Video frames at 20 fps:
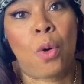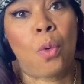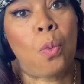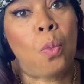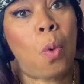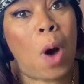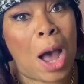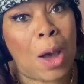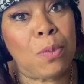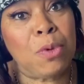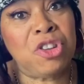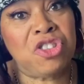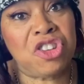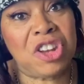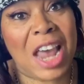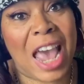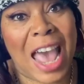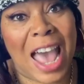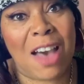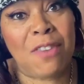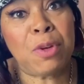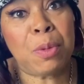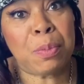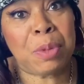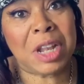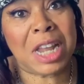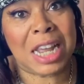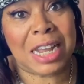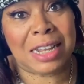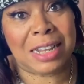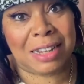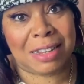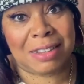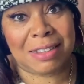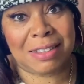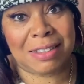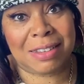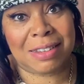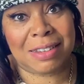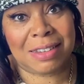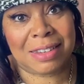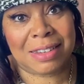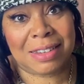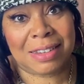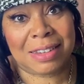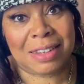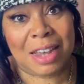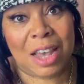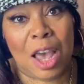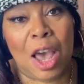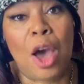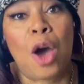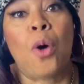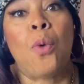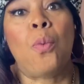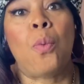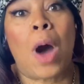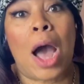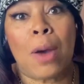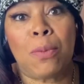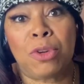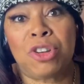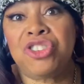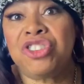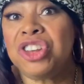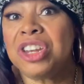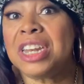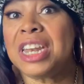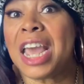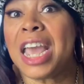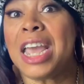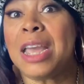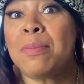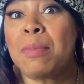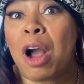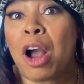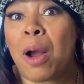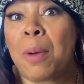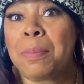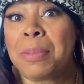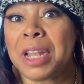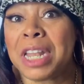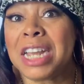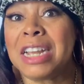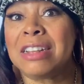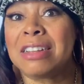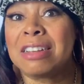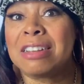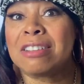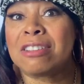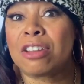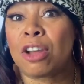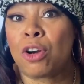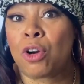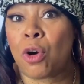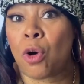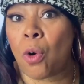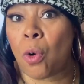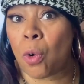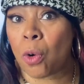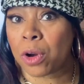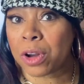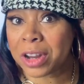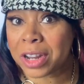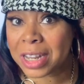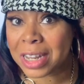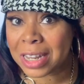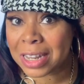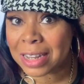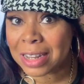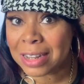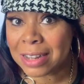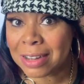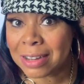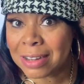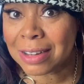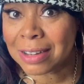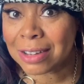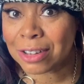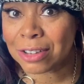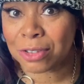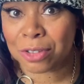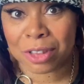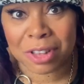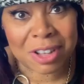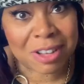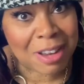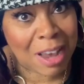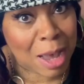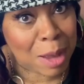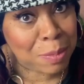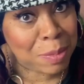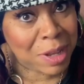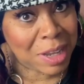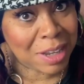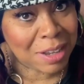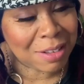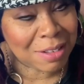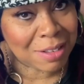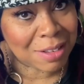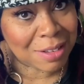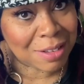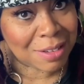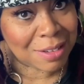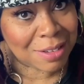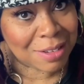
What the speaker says: why we should have a playlist, why we should name our playlist accordingly to the topics,